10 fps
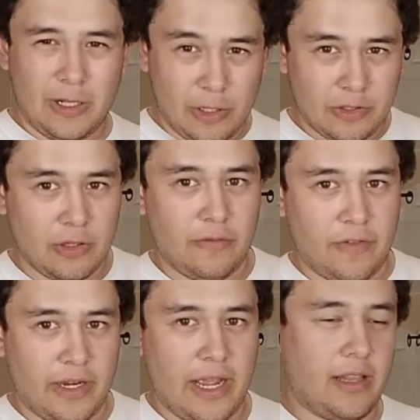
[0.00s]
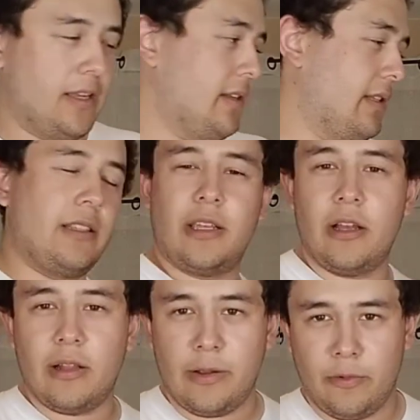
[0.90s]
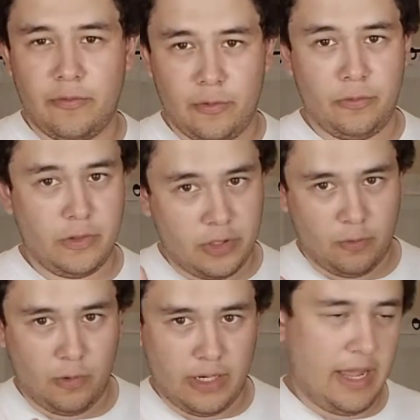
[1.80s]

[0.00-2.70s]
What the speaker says: close to the finale until I review just one